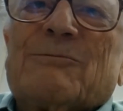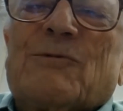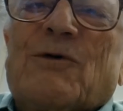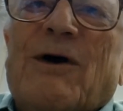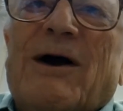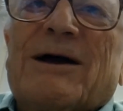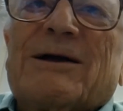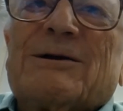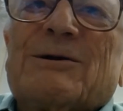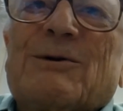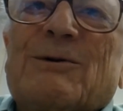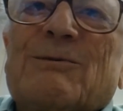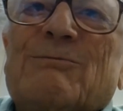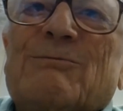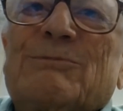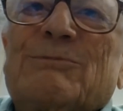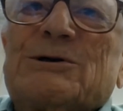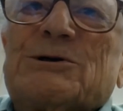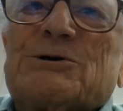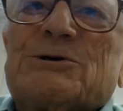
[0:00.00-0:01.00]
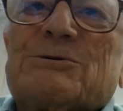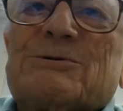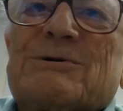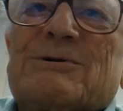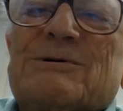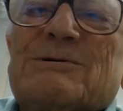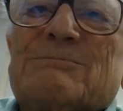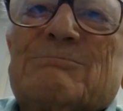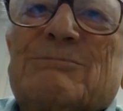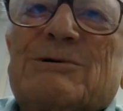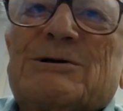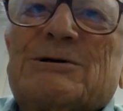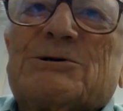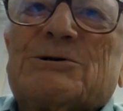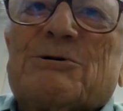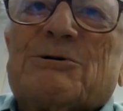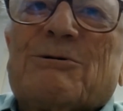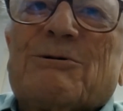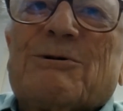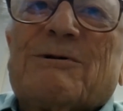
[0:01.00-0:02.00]
trying to be
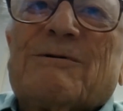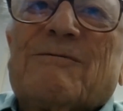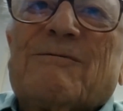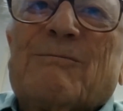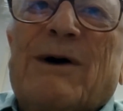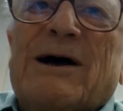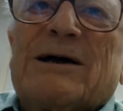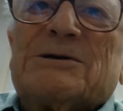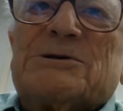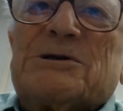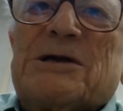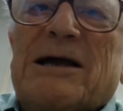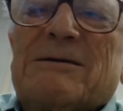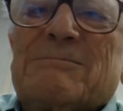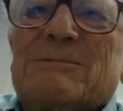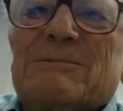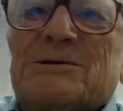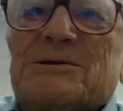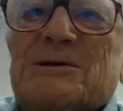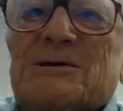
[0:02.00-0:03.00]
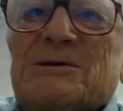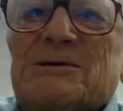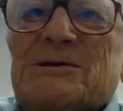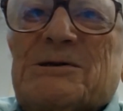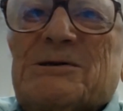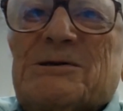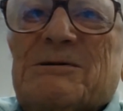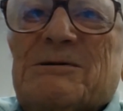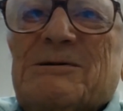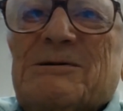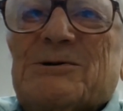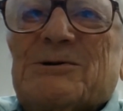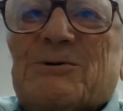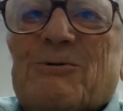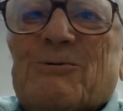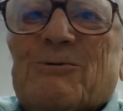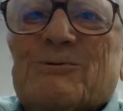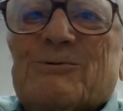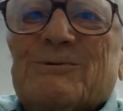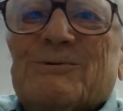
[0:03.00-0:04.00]
sure of my statements. These
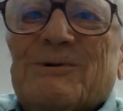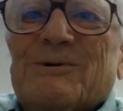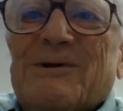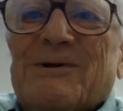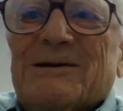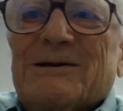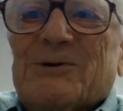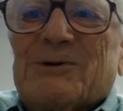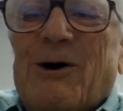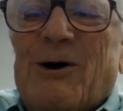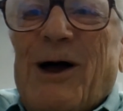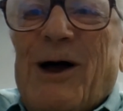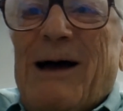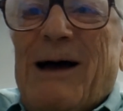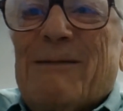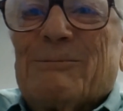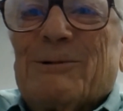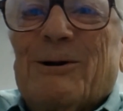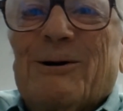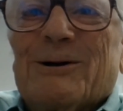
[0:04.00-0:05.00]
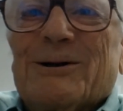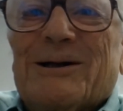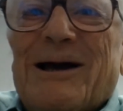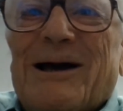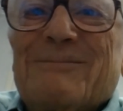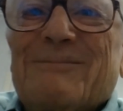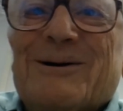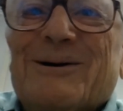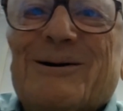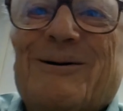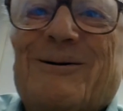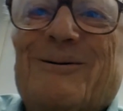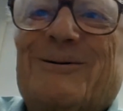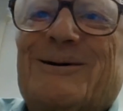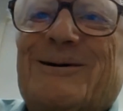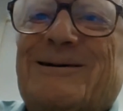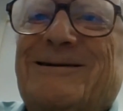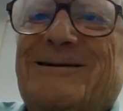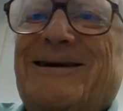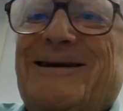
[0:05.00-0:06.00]
are things all happened a long time ago,
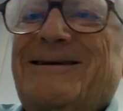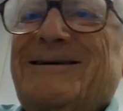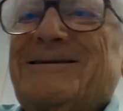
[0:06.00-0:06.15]
and